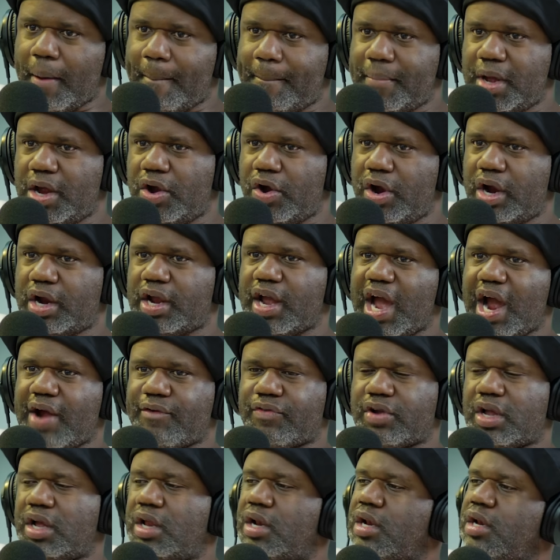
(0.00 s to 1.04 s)
America,
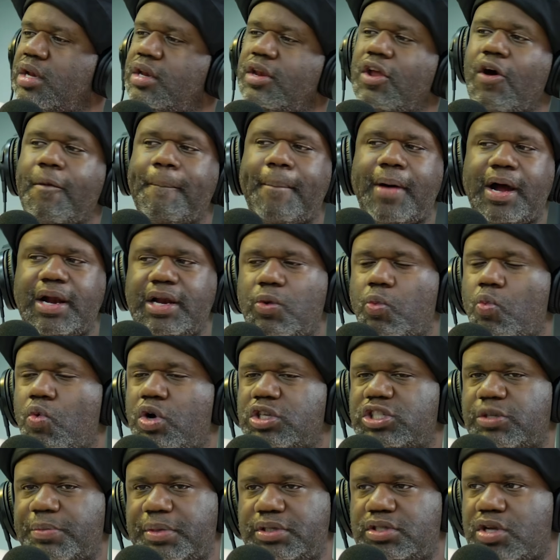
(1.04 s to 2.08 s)
Africa, nobody
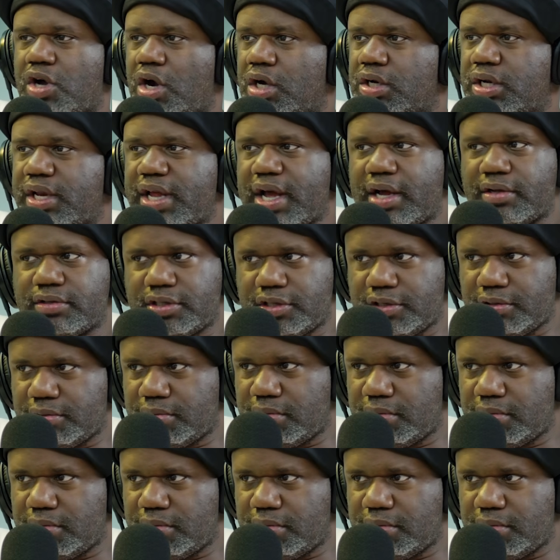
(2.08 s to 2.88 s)
wants to be talked down to.